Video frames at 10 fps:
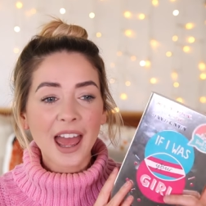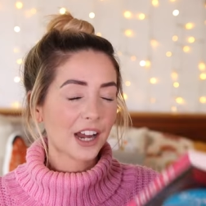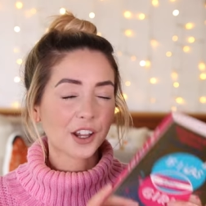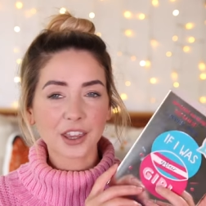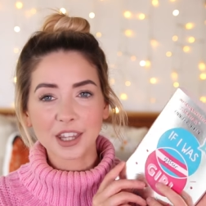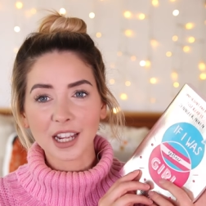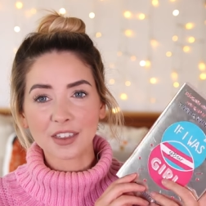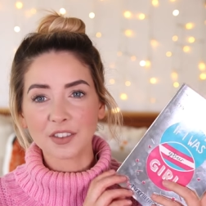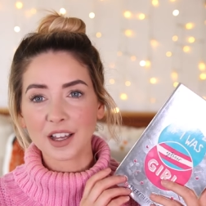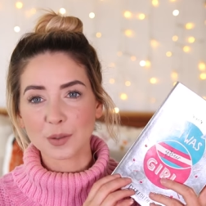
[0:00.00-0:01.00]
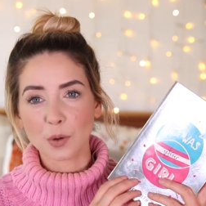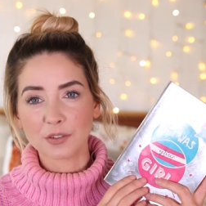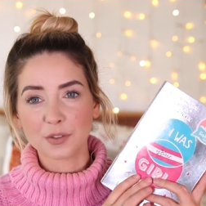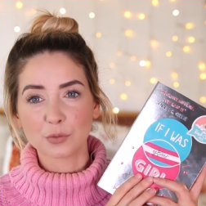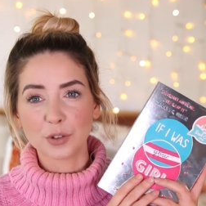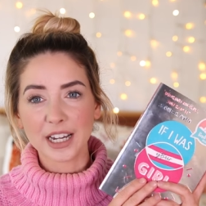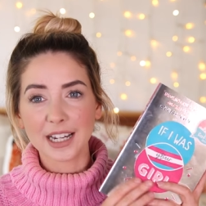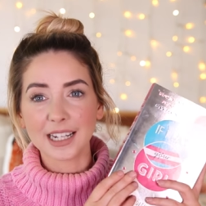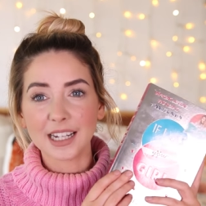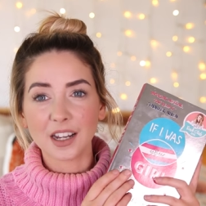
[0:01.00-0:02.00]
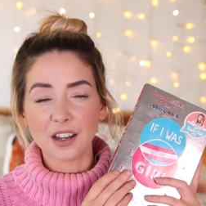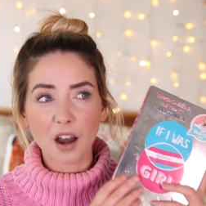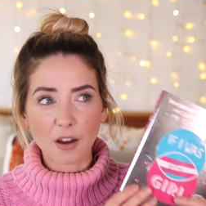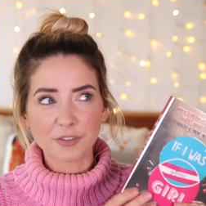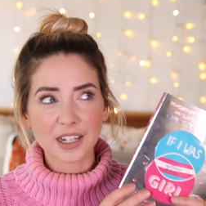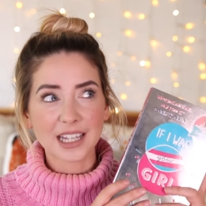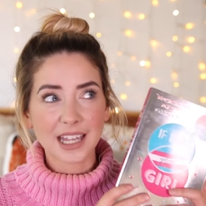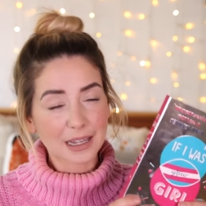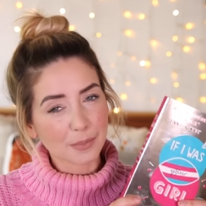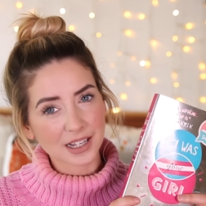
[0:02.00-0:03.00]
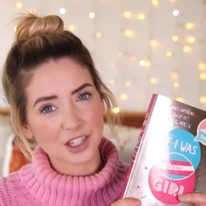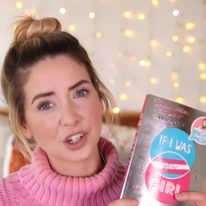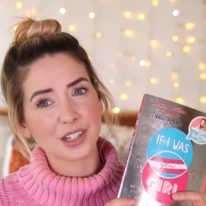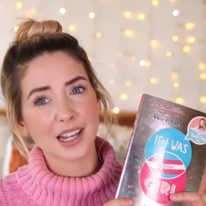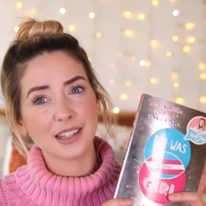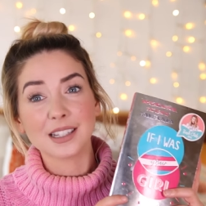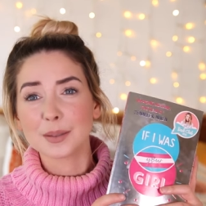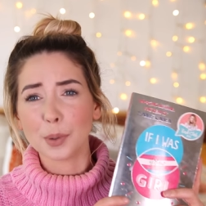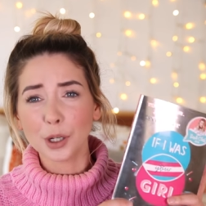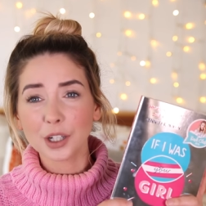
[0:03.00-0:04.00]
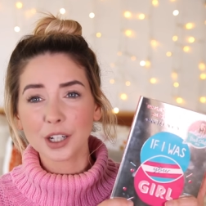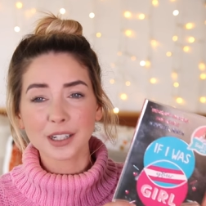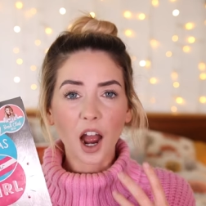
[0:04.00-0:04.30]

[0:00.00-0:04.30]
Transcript: and I think that that's one of the really lovely key messages in this book.